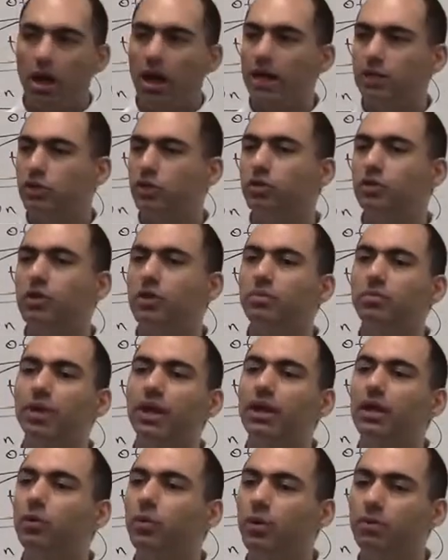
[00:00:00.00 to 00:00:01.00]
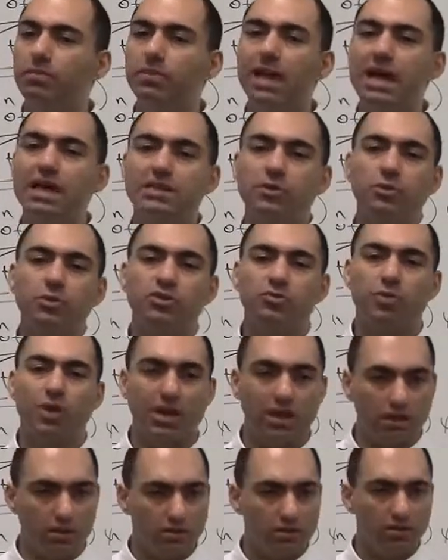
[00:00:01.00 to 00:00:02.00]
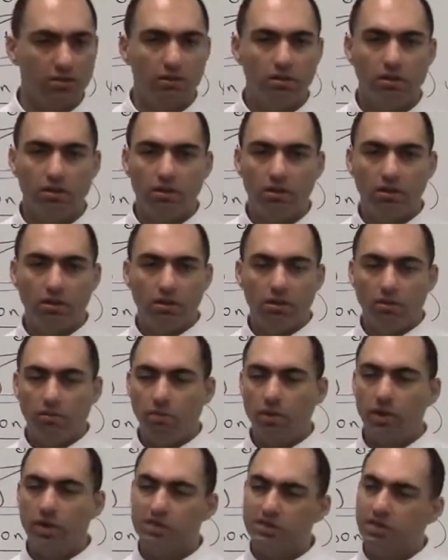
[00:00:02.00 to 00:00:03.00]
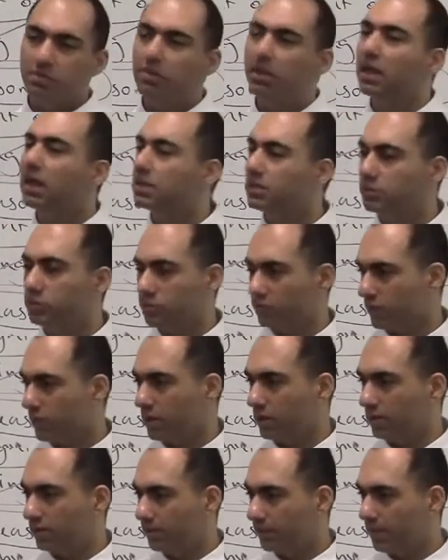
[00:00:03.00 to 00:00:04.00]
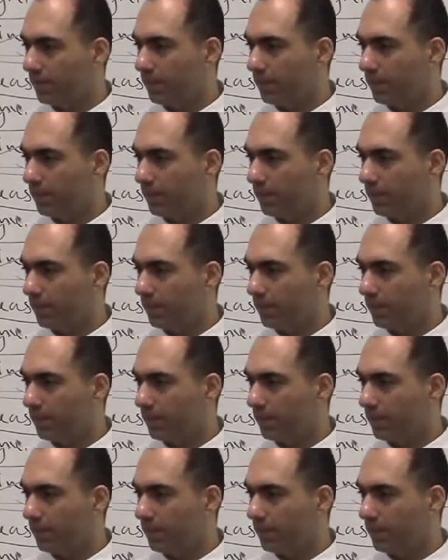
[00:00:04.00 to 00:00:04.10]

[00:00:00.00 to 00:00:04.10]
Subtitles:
I took the umbrella with me as it was raining. But I can say because it was raining.